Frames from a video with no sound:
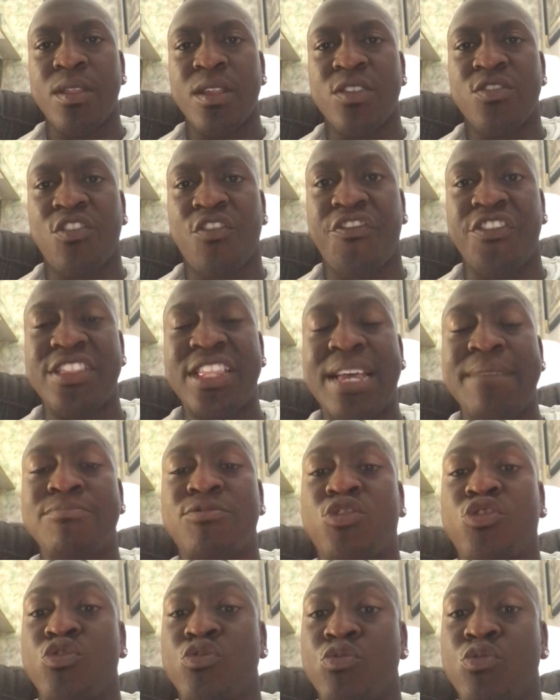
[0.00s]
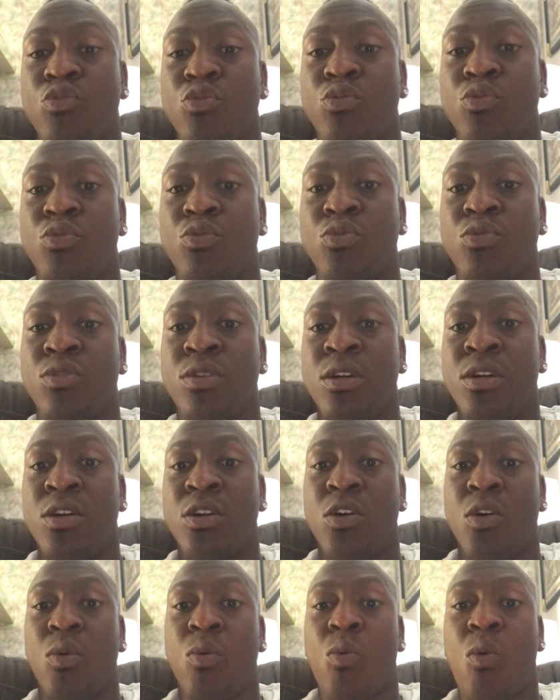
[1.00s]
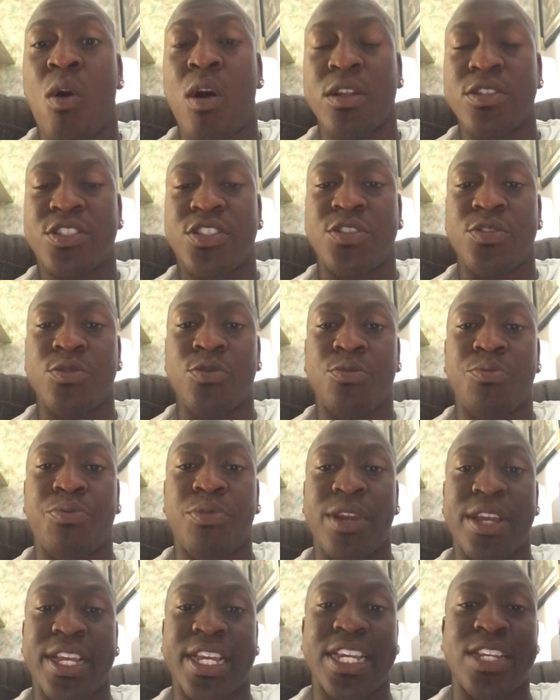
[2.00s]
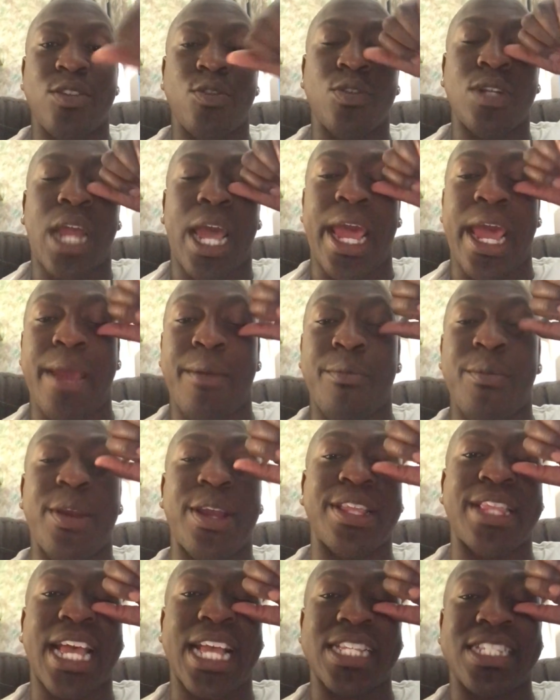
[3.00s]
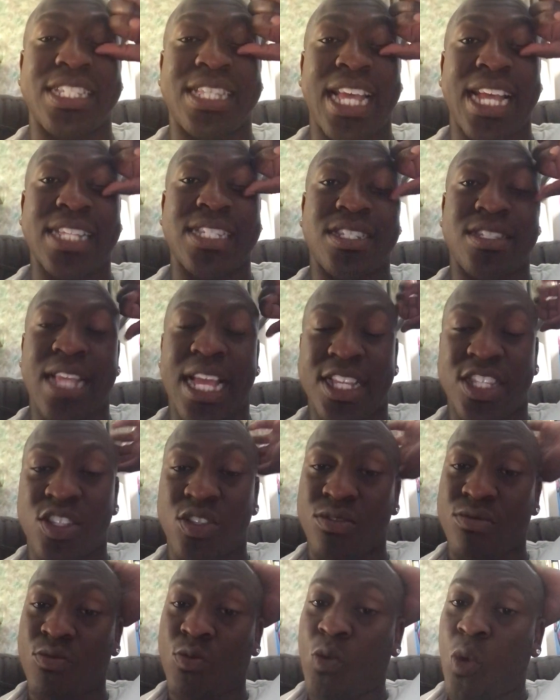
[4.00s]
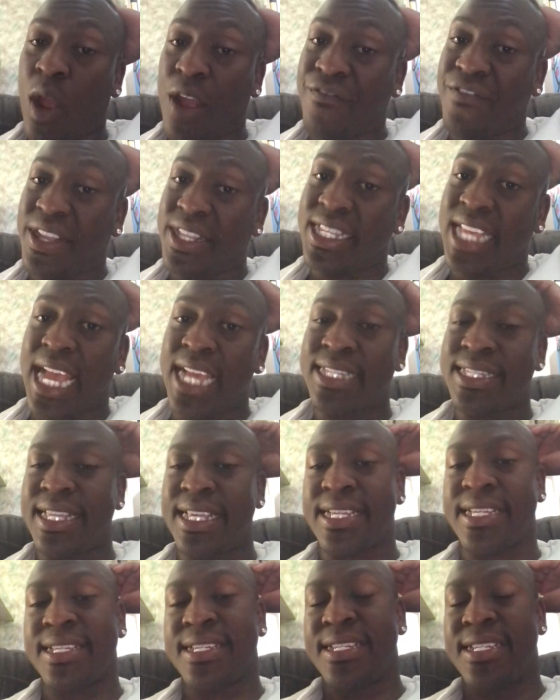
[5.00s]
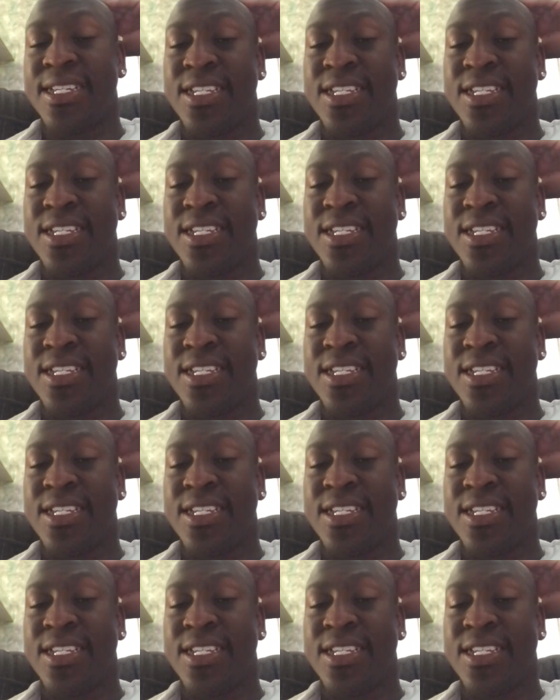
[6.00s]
for them to want to bring in Unai Emery, that's quite fantastic.